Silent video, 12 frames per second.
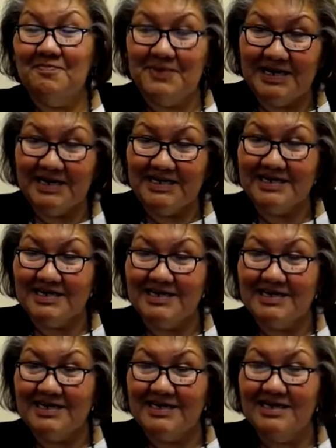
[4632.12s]
but
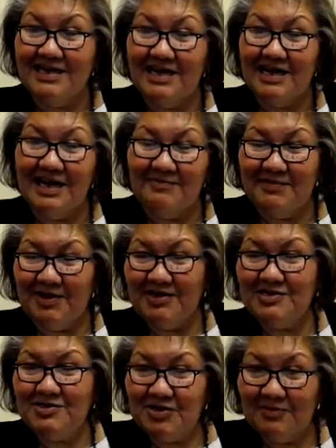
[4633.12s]
I'm
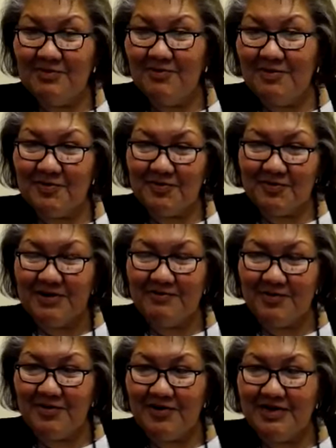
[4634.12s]
not a tribal member when
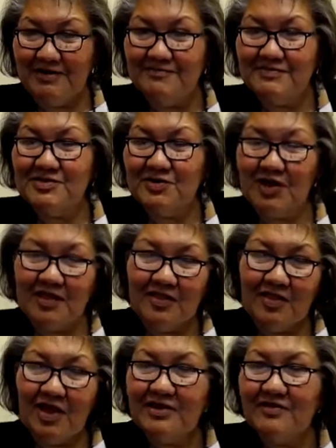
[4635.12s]
I'm growing up. So a
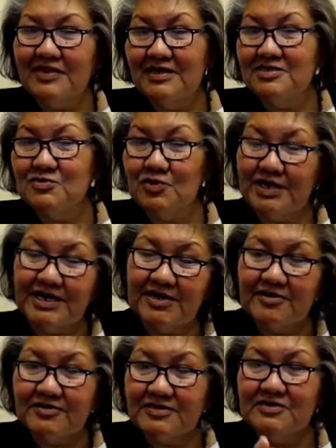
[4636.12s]
lot of things were
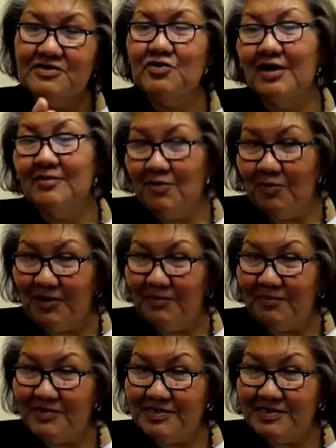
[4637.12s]
geared to tribal
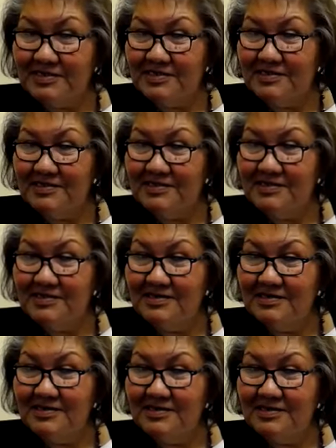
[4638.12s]
members.
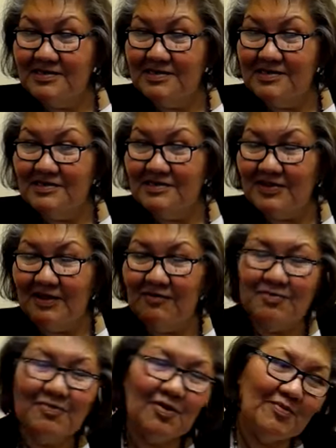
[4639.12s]
So they
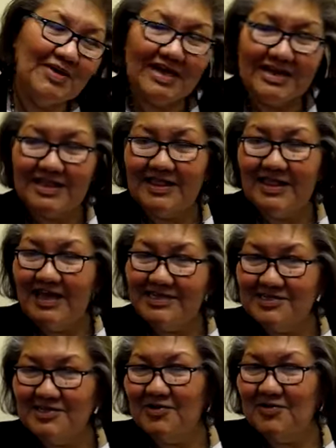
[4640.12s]
would pull me out of
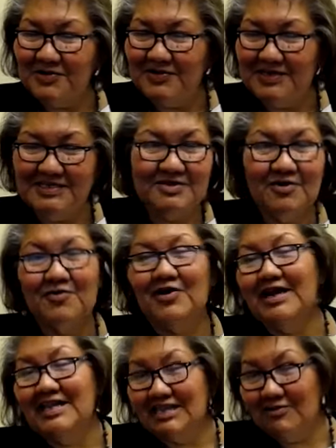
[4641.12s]
class to go do these
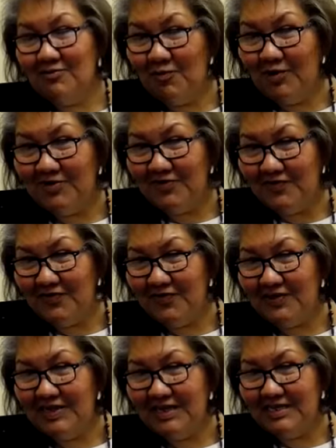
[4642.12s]
great and wonderful
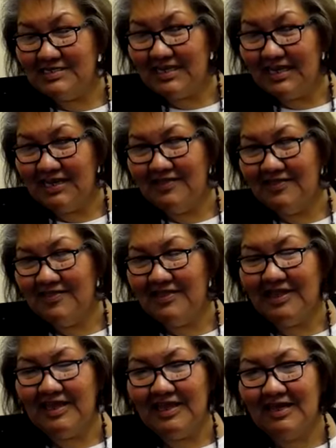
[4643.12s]
things. And
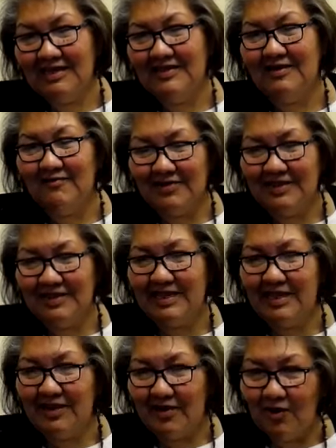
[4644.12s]
then they would
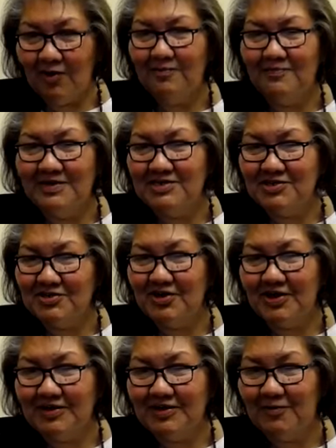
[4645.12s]
like, oh, but you're
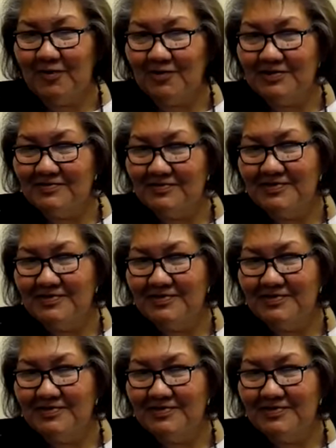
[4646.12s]
not enrolled.